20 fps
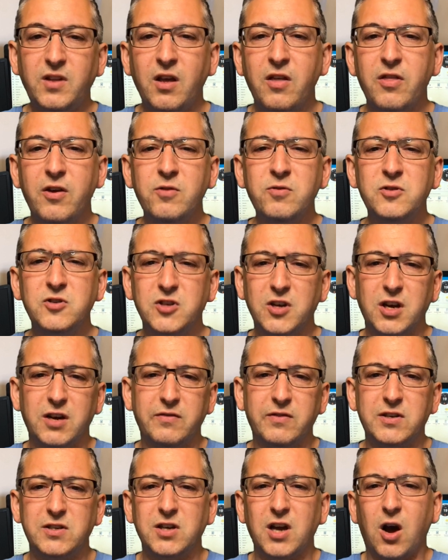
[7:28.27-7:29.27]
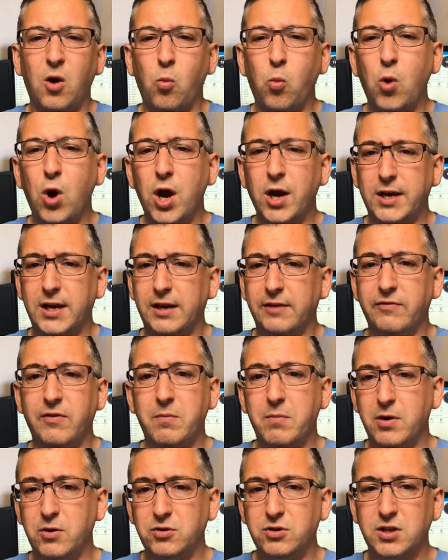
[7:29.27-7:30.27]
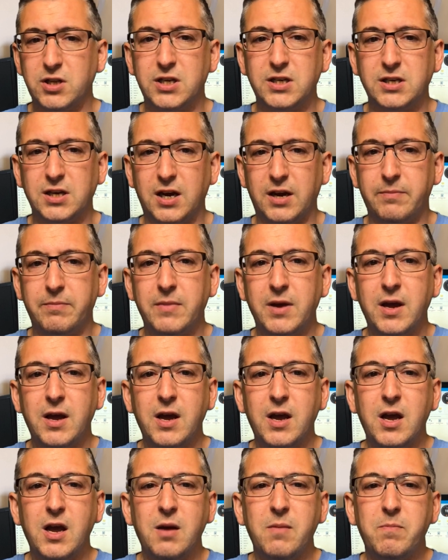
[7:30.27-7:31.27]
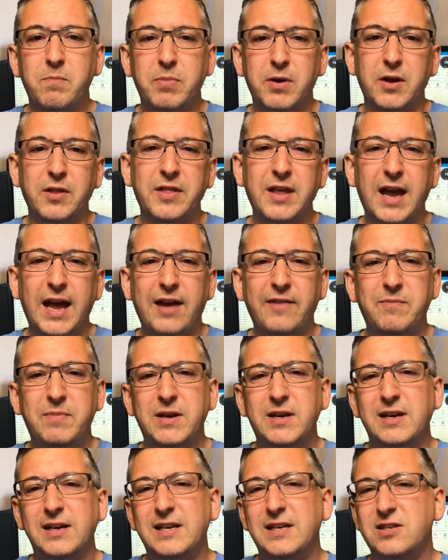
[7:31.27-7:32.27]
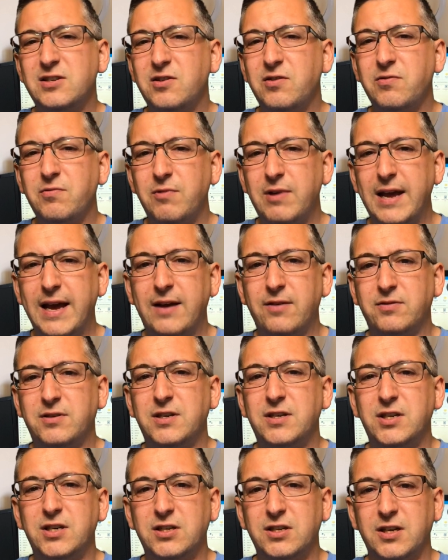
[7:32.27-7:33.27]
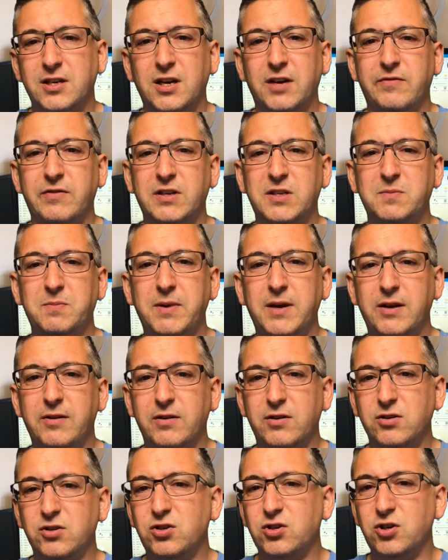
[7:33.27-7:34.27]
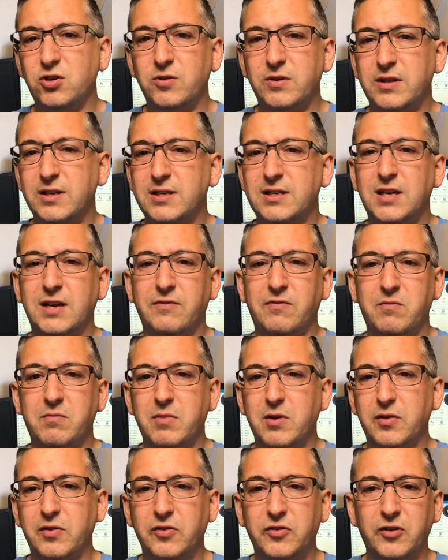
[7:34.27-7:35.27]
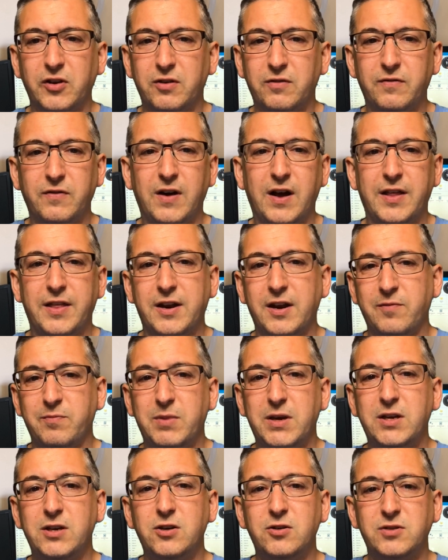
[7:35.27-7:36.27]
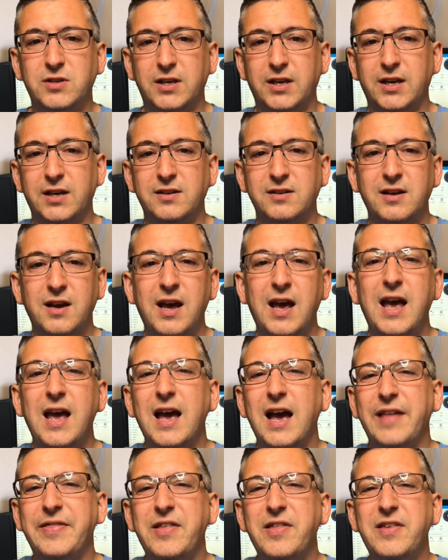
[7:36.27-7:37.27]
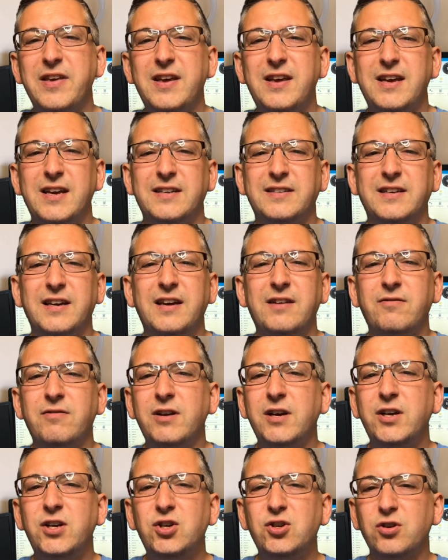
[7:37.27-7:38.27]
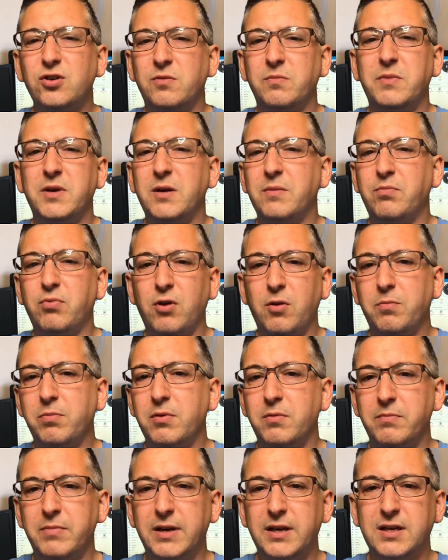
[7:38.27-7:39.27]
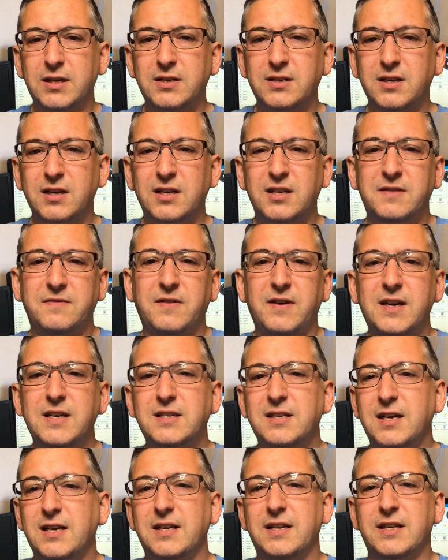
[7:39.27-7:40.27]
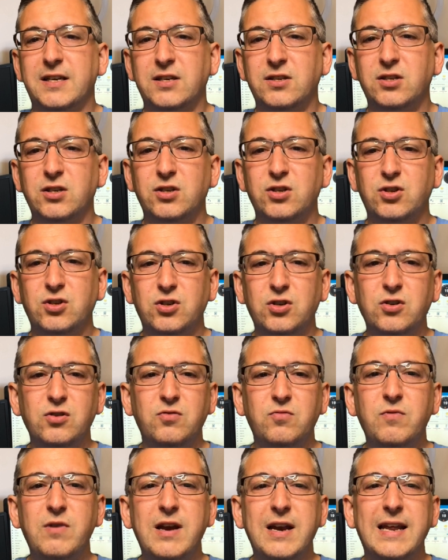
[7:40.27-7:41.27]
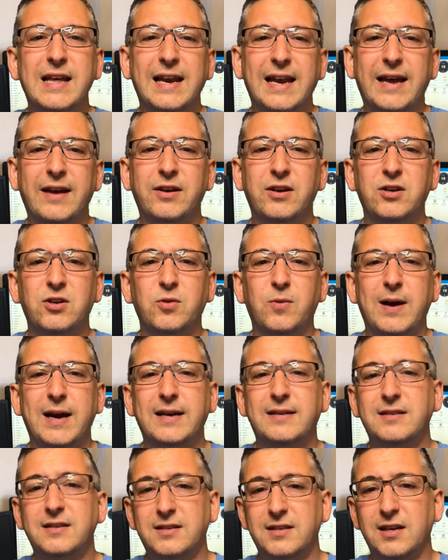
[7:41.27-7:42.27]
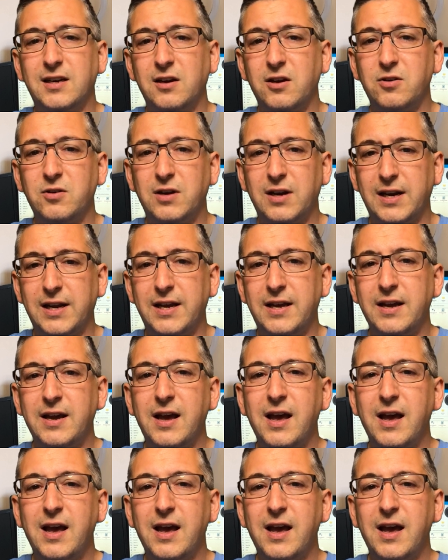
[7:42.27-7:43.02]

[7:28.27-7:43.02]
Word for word: Those servers are working for most of the time but there have been at least three outages that I've experienced during the seven months so far that I've been using it. And the thing is, it really shouldn't be a problem because a device like this should really allow you to access it locally.